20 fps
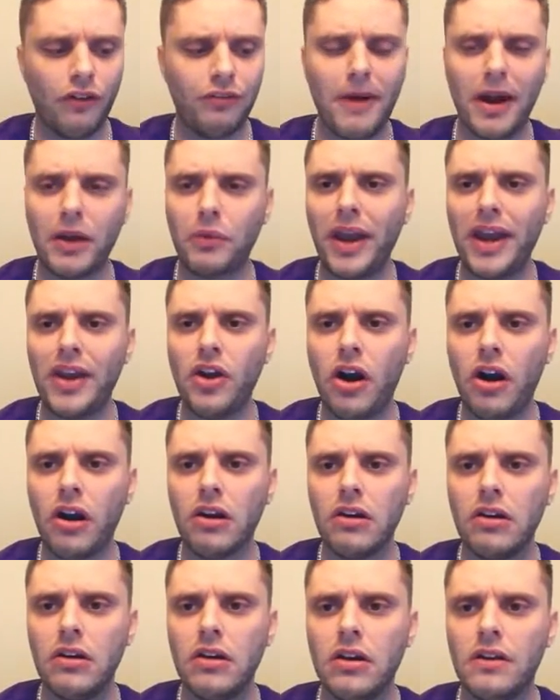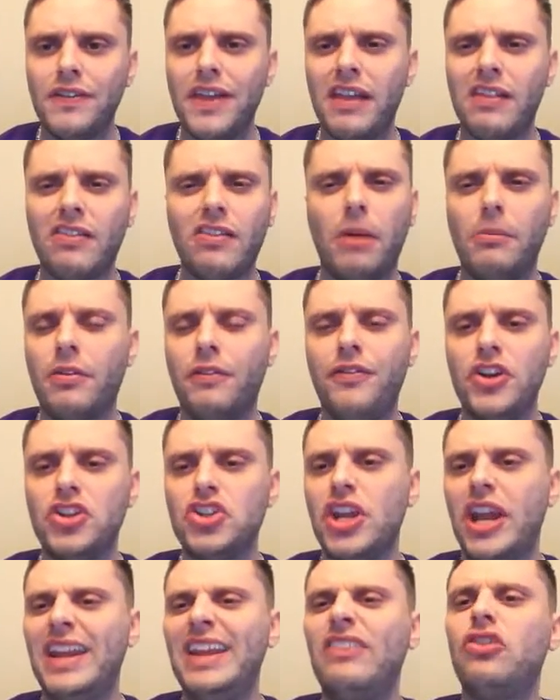radar, then something's
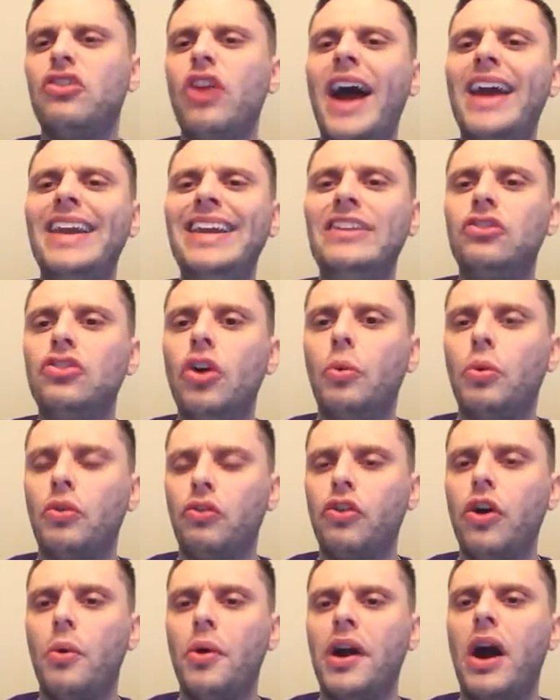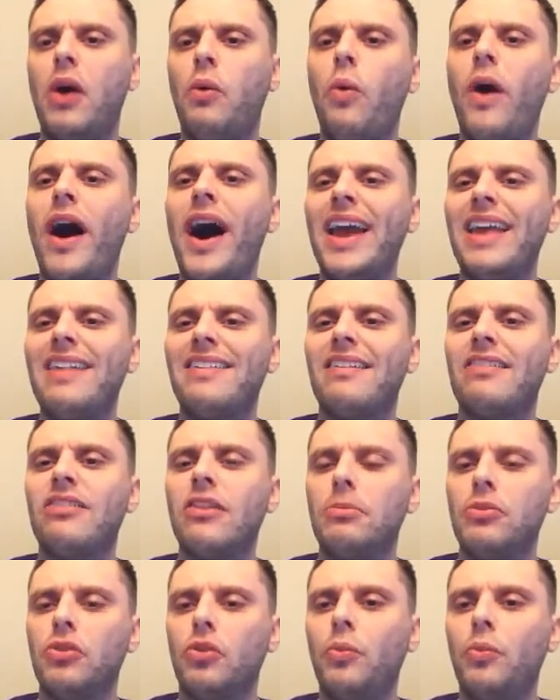fishy. I need to know what's going on. Why is this number